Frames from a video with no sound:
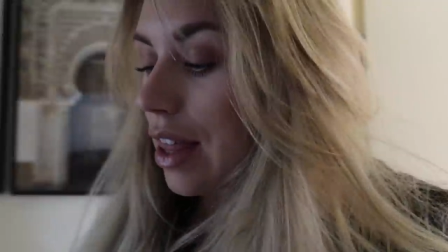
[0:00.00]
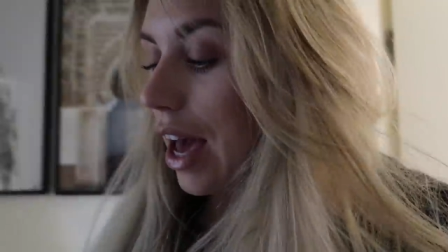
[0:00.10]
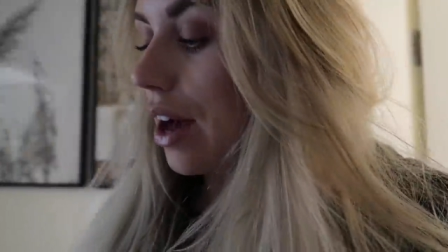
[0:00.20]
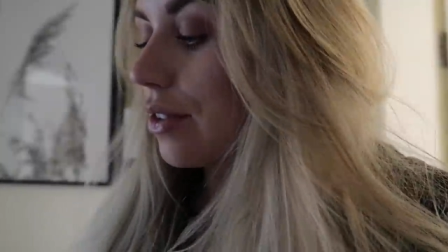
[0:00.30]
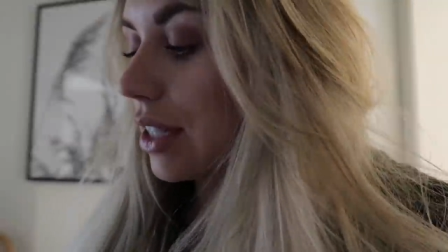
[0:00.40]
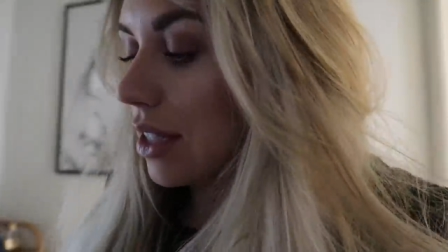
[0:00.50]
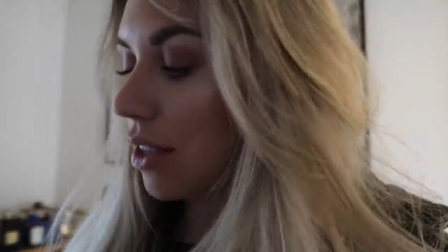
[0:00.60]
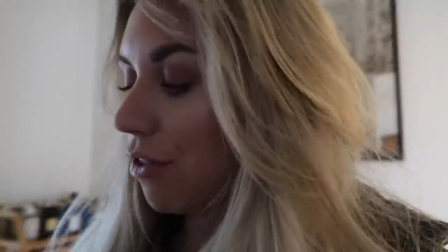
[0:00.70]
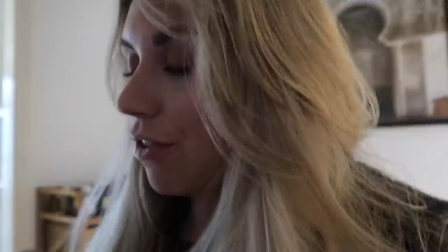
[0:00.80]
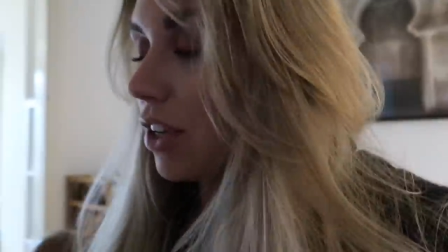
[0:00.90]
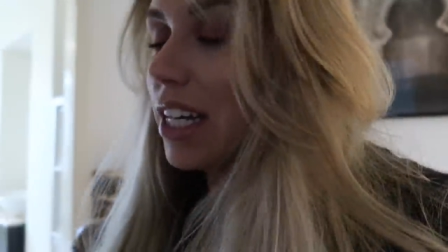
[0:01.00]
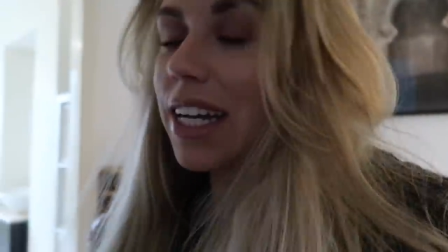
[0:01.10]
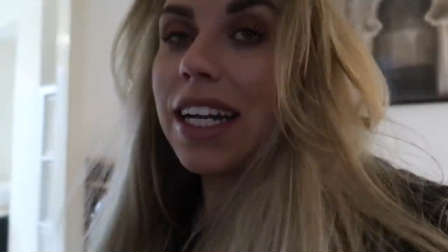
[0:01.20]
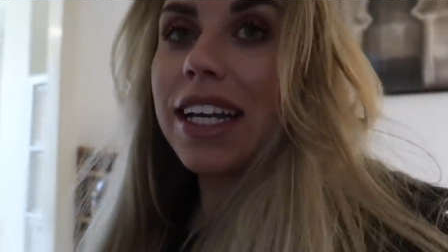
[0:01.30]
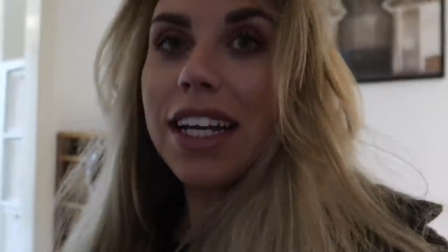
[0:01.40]
the house is fully
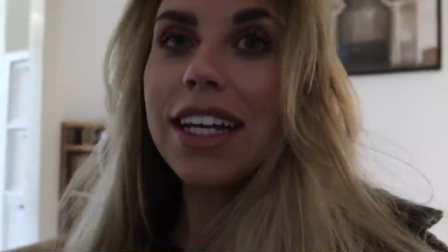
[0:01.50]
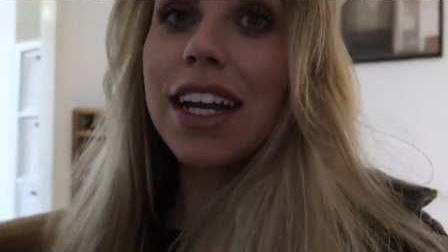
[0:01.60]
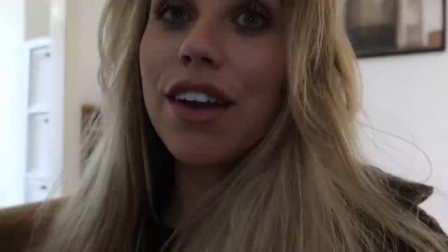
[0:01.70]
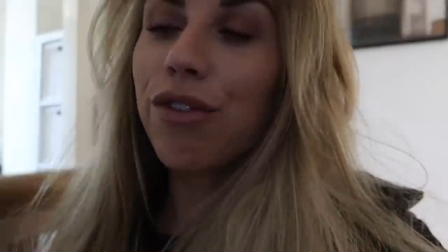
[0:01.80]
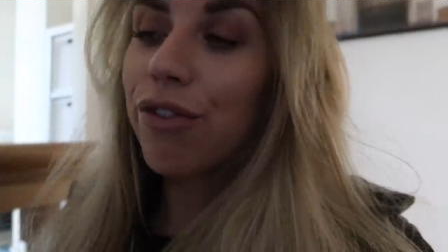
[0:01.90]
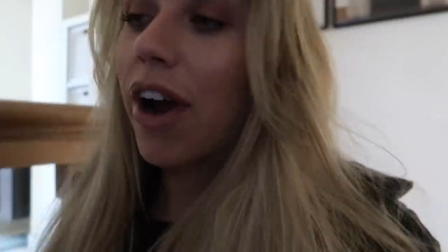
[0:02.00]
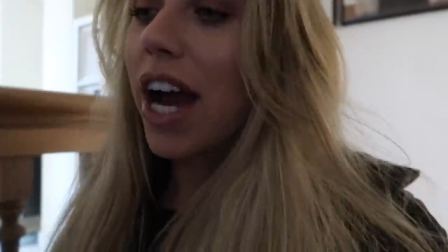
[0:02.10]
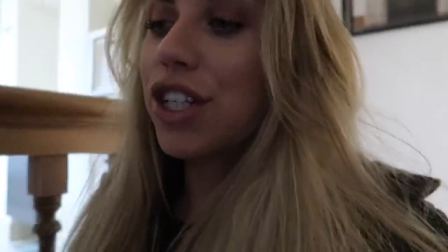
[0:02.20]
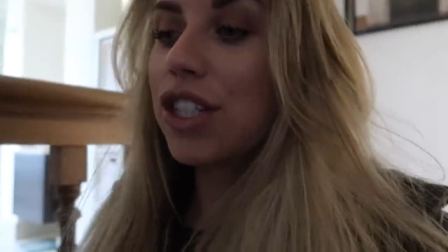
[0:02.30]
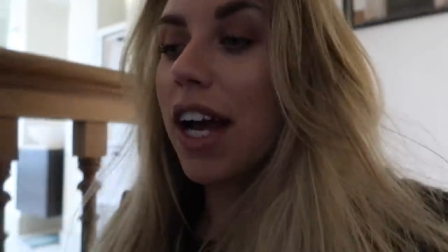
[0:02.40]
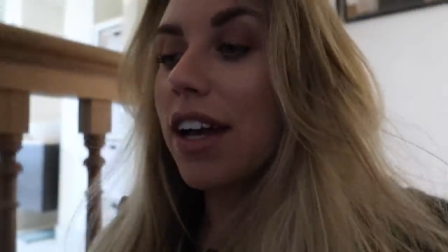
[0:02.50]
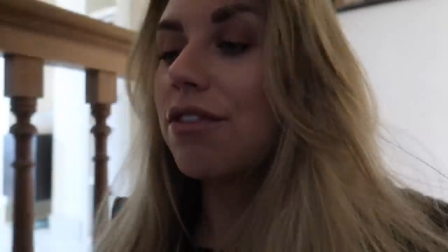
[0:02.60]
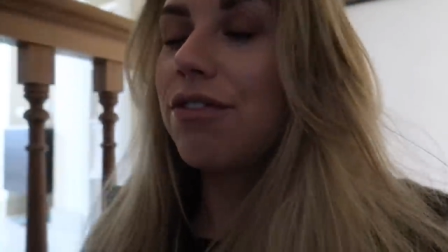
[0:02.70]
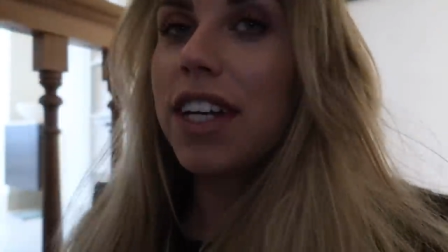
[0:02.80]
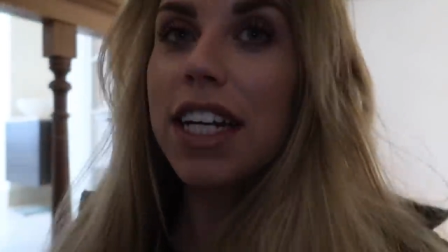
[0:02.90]
clean and fresh
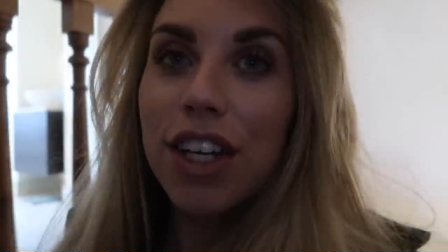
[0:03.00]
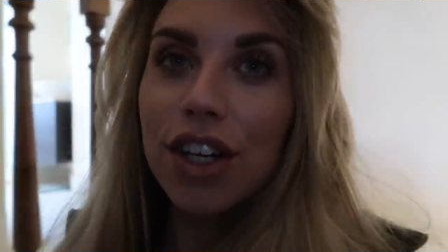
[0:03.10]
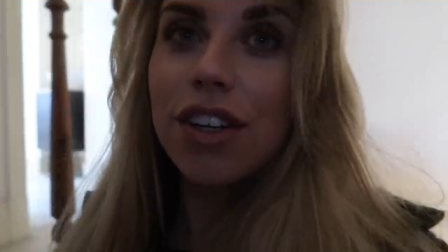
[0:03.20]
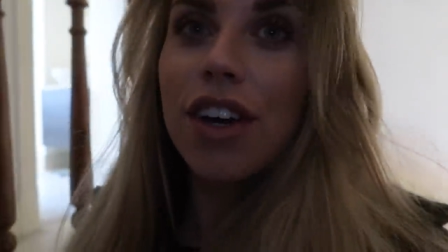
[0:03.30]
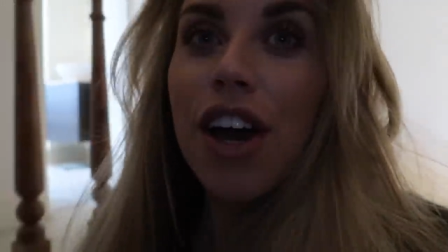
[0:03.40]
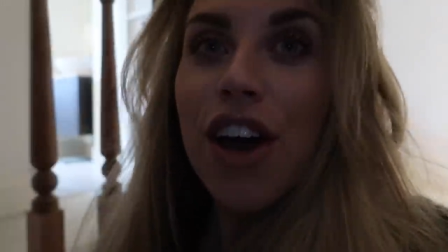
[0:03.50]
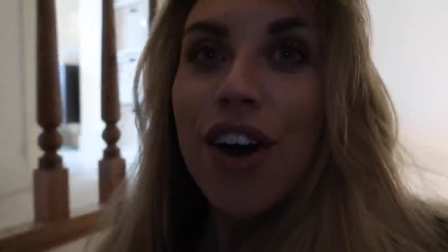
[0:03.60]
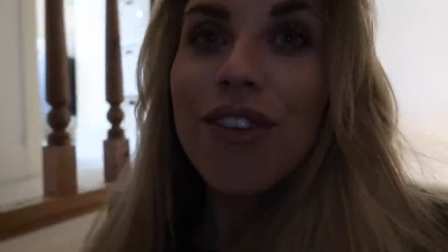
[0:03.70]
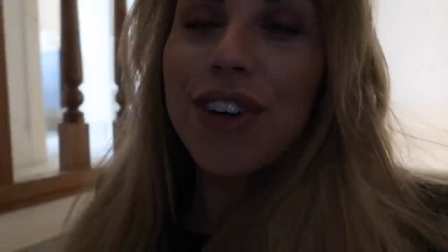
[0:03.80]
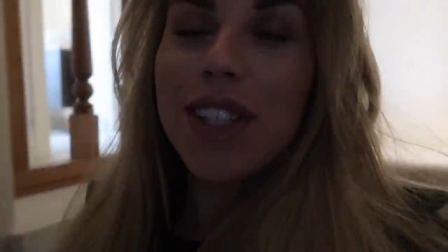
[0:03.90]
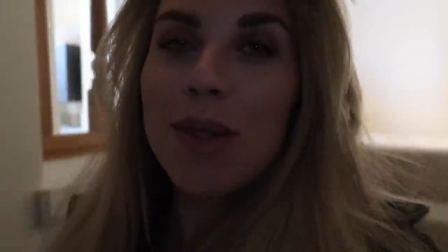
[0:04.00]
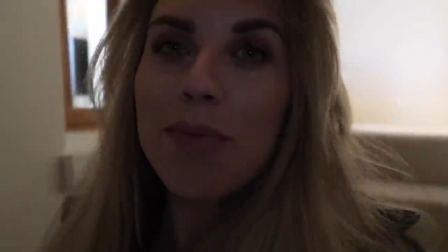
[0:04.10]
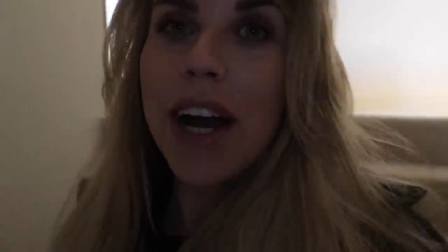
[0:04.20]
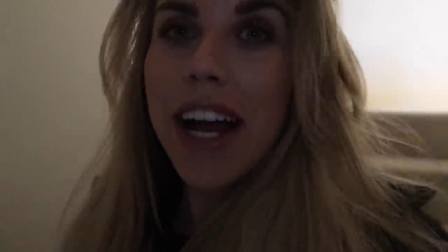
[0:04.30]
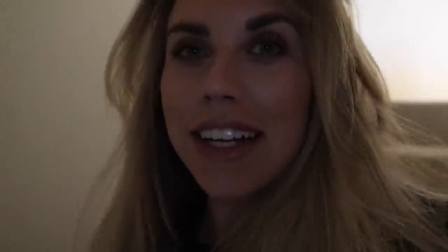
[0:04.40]
and feeling good for
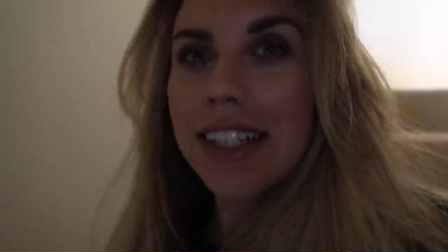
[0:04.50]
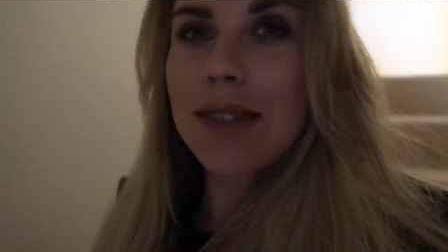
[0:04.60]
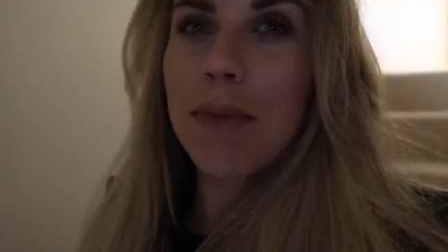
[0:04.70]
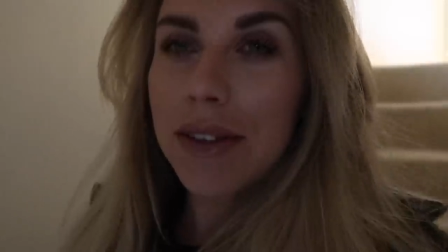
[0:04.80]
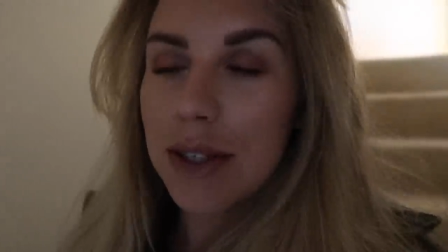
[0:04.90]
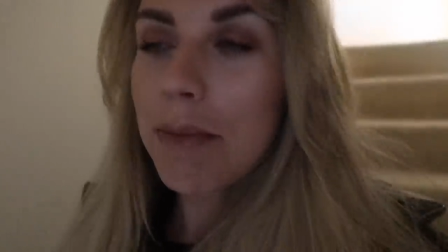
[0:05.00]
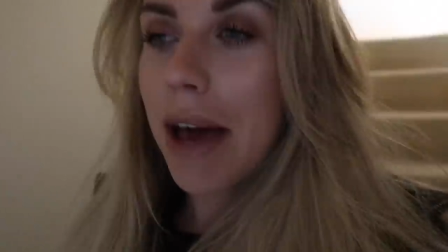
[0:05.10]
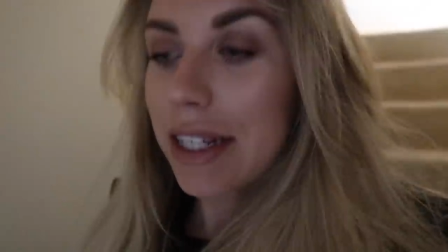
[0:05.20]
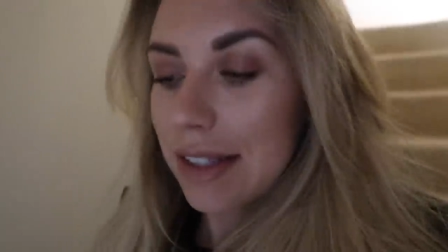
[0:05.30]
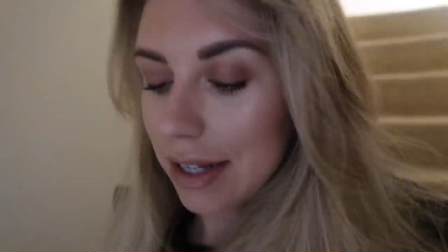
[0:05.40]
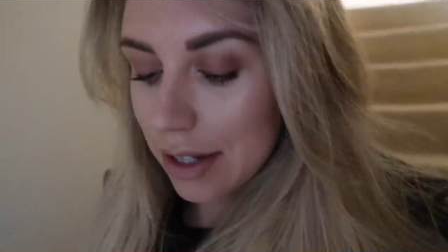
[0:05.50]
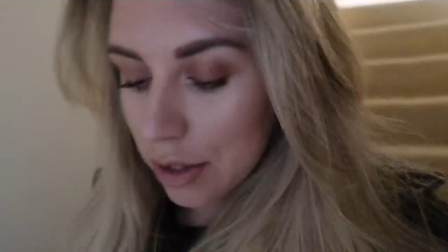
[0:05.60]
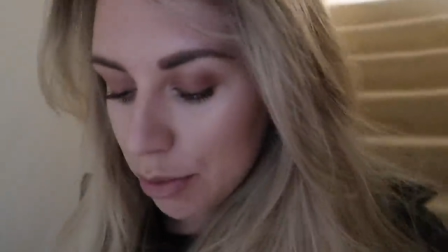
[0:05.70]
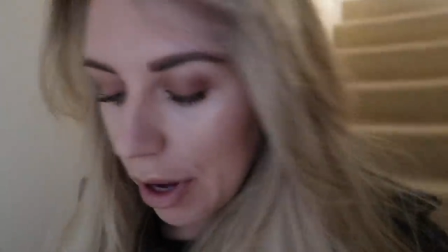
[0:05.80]
spring. It smells amazing as